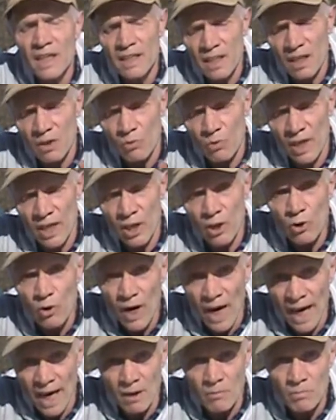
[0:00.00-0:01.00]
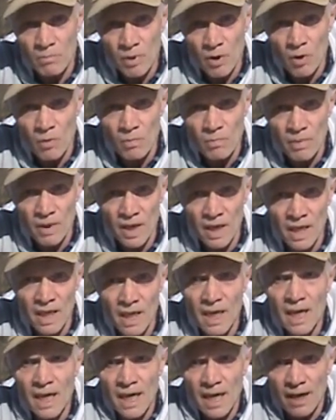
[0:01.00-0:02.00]
that when you aim properly
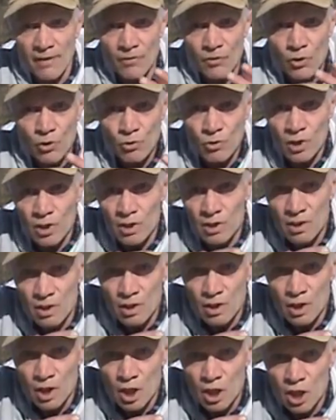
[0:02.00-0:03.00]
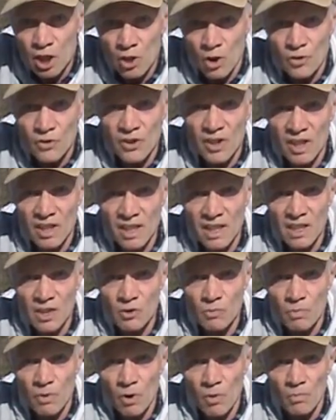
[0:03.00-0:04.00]
and do the shot
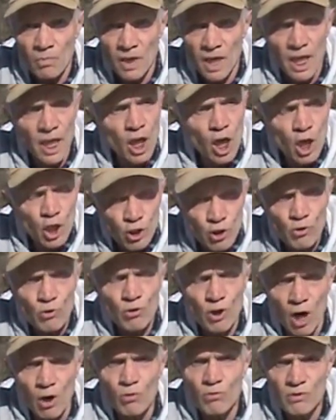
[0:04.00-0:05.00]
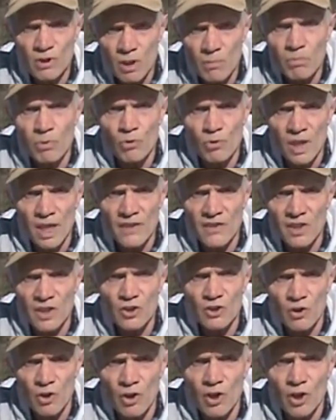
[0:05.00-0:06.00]
release properly, you know the bullet
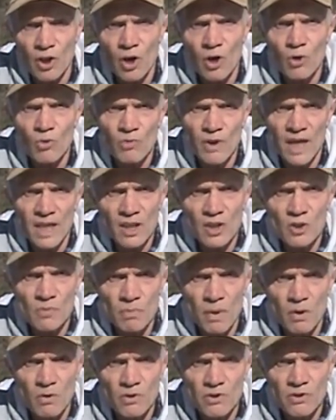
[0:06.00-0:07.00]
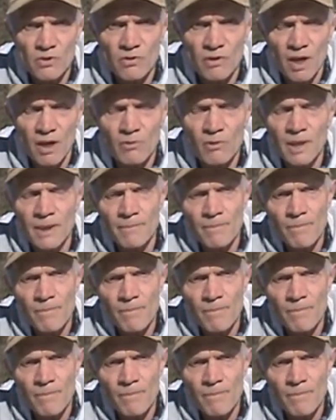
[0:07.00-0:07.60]
is going to go where it's supposed to go.